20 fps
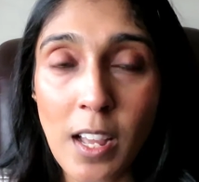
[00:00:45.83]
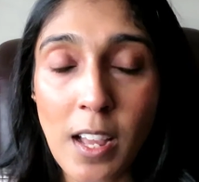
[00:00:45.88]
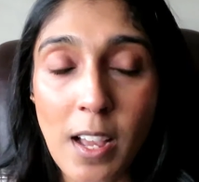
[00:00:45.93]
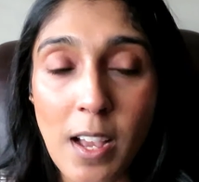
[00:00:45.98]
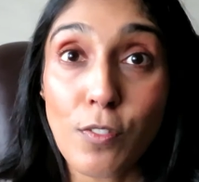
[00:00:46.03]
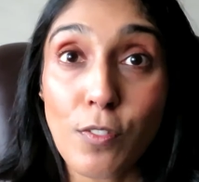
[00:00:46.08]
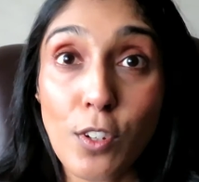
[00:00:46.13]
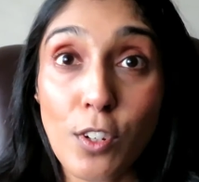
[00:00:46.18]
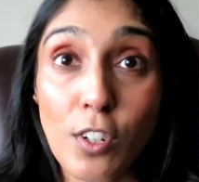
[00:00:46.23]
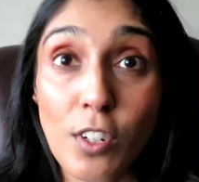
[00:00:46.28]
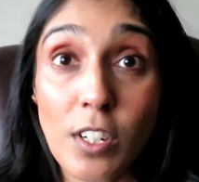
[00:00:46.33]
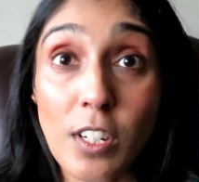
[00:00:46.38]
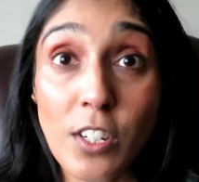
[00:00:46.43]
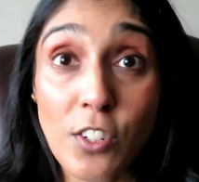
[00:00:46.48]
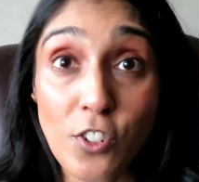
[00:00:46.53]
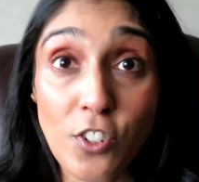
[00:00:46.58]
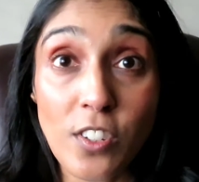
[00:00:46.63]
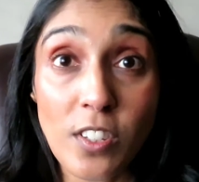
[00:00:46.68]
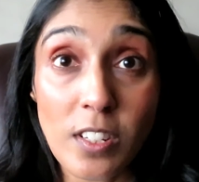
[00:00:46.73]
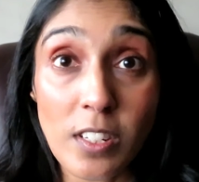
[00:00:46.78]
If you're
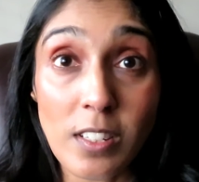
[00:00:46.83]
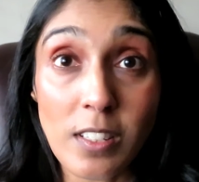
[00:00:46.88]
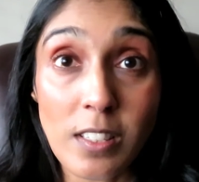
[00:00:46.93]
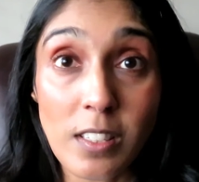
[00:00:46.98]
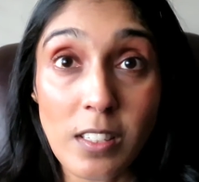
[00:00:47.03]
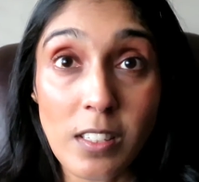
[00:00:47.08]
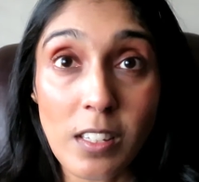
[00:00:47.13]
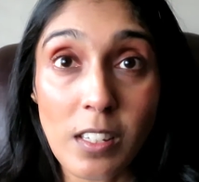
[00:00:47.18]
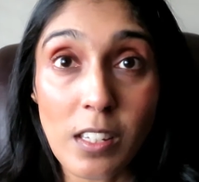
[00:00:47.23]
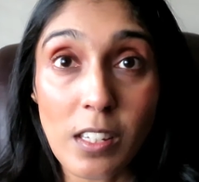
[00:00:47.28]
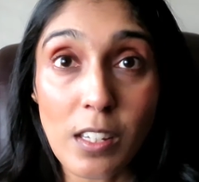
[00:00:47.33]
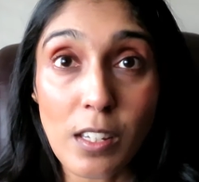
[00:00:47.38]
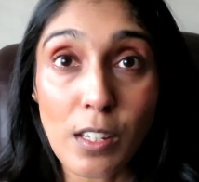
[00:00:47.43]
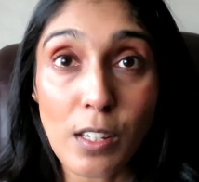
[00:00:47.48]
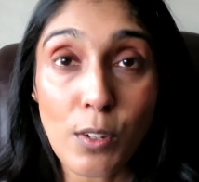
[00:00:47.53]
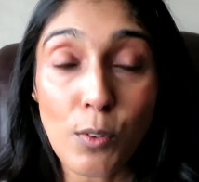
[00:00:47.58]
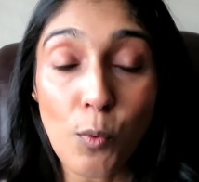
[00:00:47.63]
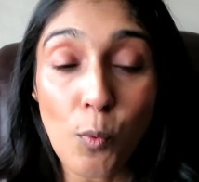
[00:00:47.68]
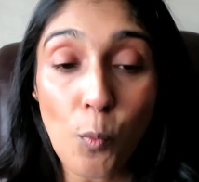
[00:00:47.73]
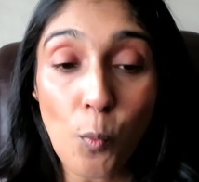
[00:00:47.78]
interested in
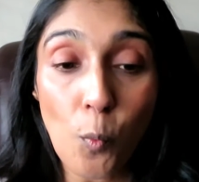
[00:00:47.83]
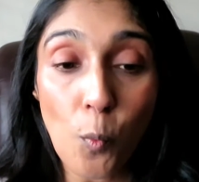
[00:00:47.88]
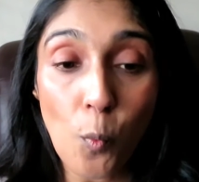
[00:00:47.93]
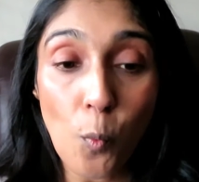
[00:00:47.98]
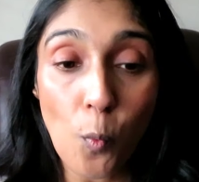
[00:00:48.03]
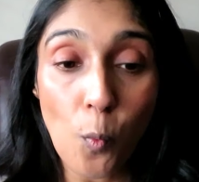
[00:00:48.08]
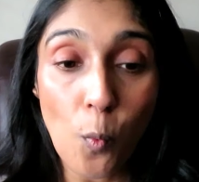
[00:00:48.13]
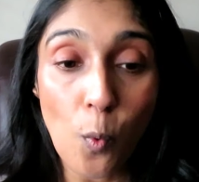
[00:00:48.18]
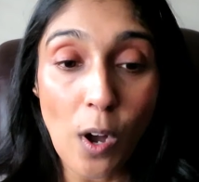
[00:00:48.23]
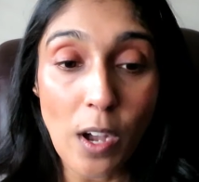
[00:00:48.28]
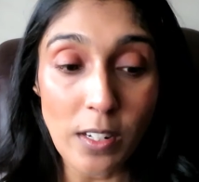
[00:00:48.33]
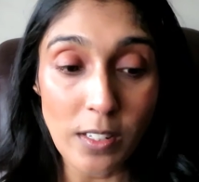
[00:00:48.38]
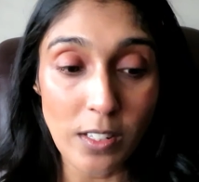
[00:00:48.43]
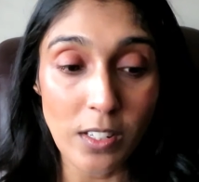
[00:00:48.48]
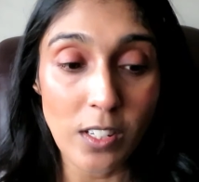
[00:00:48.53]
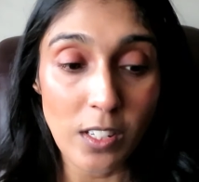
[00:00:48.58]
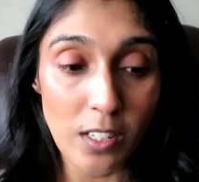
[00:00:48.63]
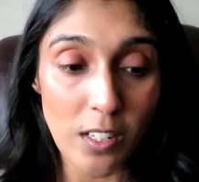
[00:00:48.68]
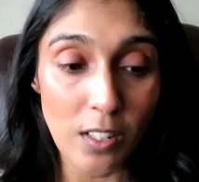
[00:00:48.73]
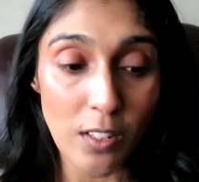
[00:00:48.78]
seeing
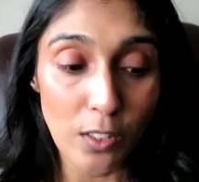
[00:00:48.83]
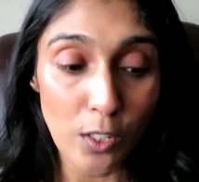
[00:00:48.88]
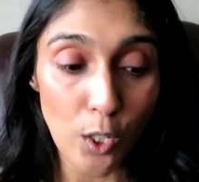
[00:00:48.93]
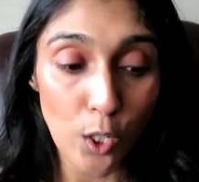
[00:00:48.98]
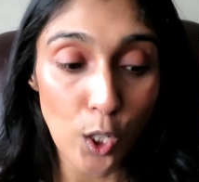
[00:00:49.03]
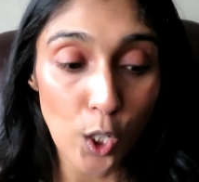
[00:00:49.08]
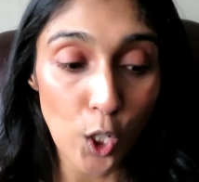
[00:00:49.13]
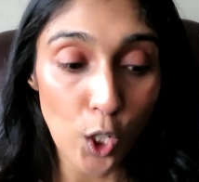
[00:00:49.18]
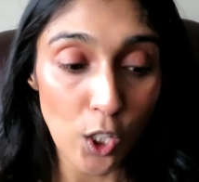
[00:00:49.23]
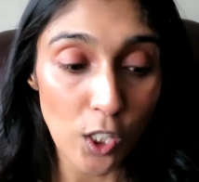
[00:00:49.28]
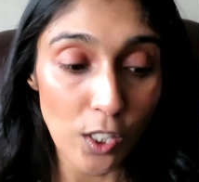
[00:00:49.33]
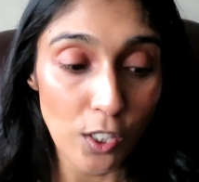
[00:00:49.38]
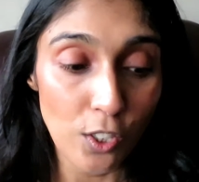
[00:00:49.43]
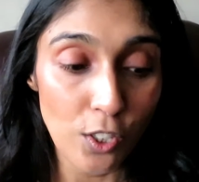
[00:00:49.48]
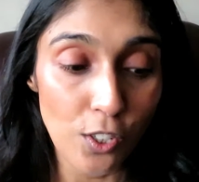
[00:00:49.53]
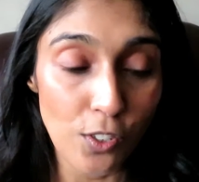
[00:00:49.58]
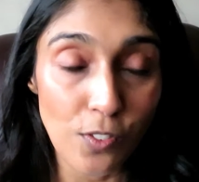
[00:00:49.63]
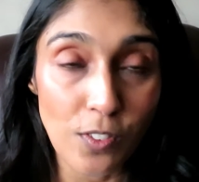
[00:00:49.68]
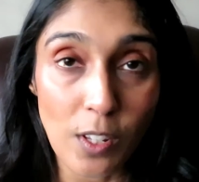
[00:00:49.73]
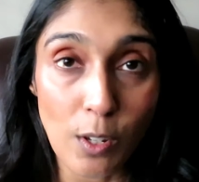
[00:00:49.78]
what the look
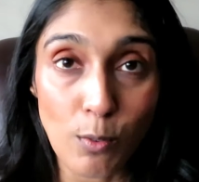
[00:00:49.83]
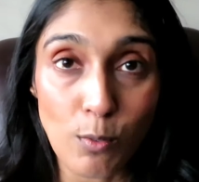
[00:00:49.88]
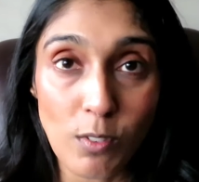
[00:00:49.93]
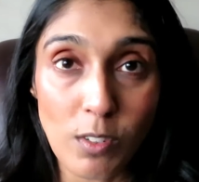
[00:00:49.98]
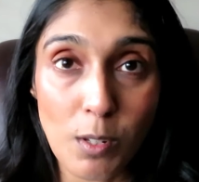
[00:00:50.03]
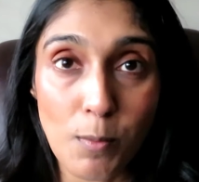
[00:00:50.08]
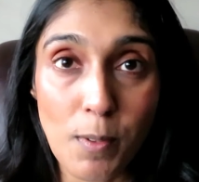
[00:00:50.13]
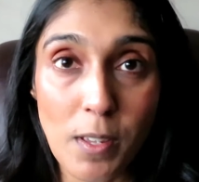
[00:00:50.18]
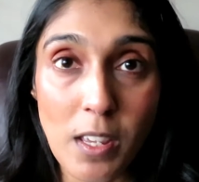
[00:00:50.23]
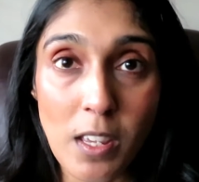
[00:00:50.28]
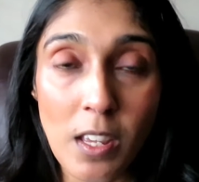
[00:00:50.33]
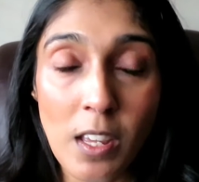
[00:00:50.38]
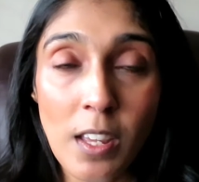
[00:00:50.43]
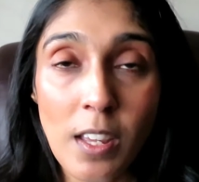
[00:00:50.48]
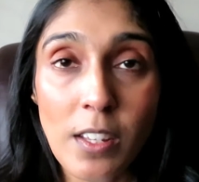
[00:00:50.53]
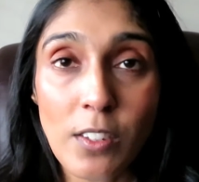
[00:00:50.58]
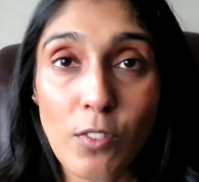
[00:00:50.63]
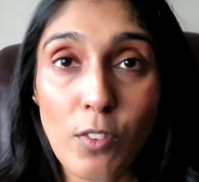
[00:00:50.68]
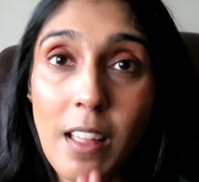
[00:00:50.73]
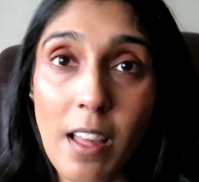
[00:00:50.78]
turns out to be,
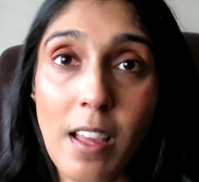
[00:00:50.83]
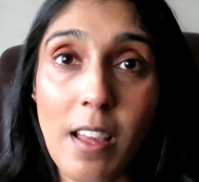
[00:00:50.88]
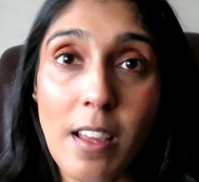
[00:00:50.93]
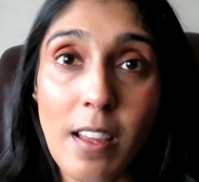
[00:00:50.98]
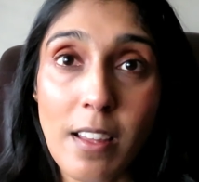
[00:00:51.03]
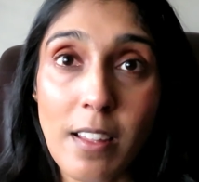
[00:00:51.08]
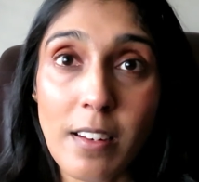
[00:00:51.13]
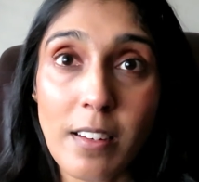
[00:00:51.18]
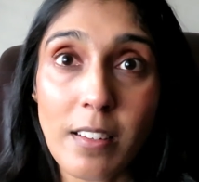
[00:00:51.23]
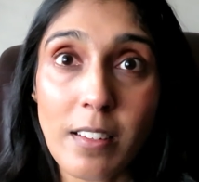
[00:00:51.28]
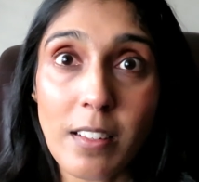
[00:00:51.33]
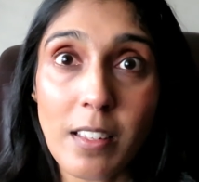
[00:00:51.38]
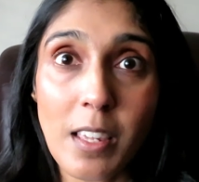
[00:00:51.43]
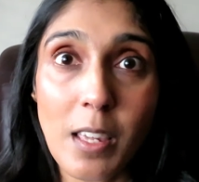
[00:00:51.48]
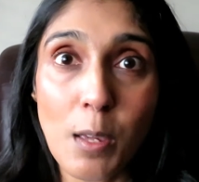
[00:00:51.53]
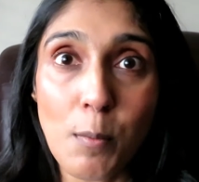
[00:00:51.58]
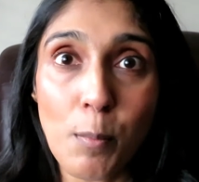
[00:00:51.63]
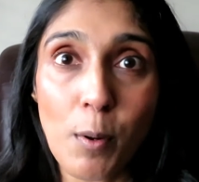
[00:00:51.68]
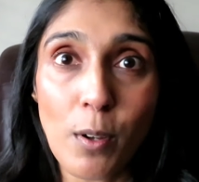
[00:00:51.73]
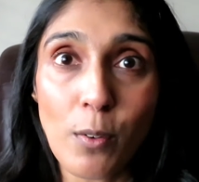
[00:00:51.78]
then
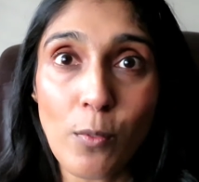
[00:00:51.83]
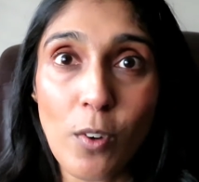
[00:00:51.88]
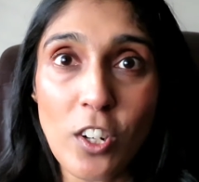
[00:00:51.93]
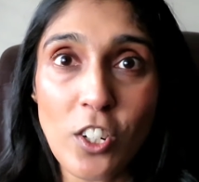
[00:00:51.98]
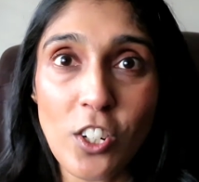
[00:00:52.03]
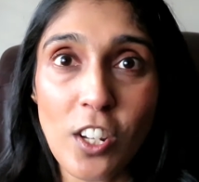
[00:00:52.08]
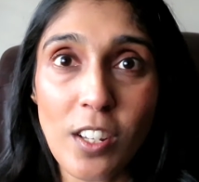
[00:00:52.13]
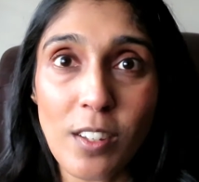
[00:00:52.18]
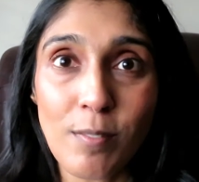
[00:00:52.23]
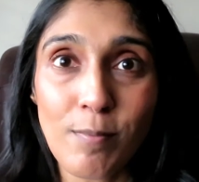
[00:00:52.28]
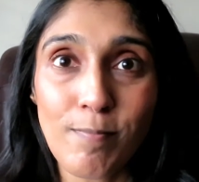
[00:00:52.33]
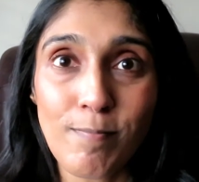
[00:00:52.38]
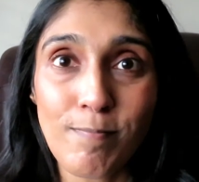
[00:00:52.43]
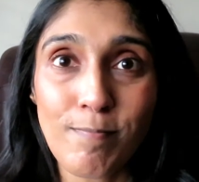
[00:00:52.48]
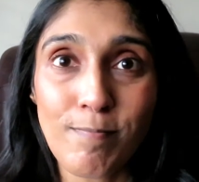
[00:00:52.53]
keep on watching.